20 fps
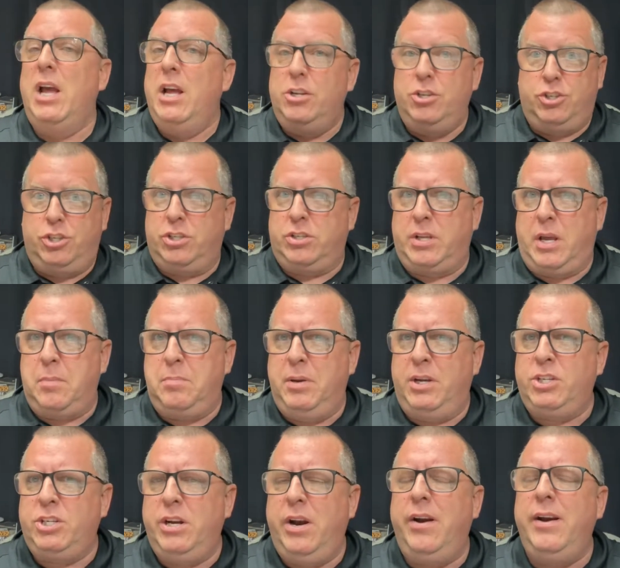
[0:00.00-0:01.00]
Just like
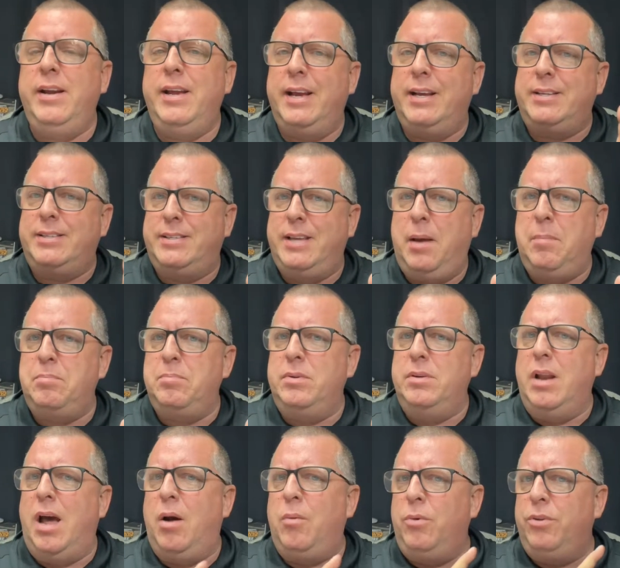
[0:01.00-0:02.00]
Pictionary, except
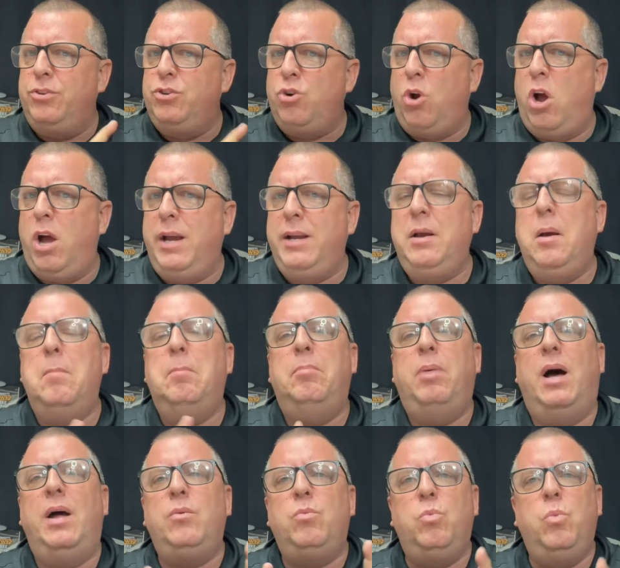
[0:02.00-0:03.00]
not with drawing,
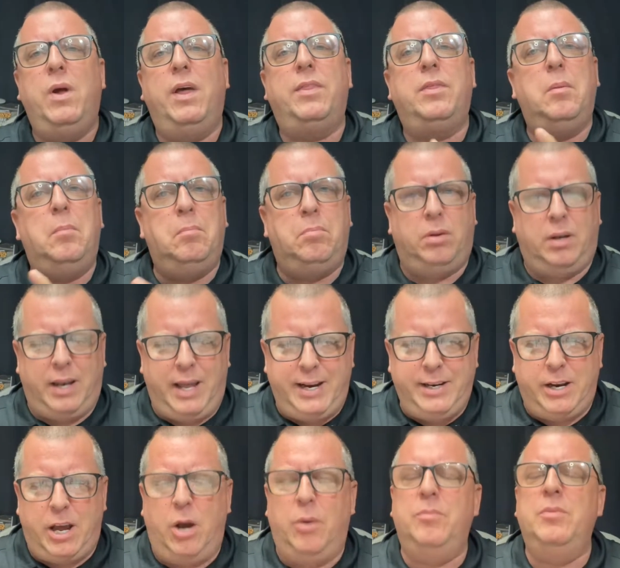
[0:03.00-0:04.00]
but with
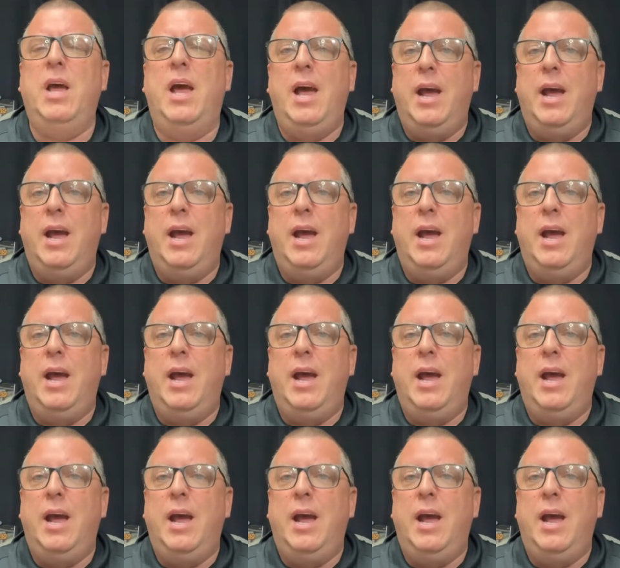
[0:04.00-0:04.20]
Play-Doh.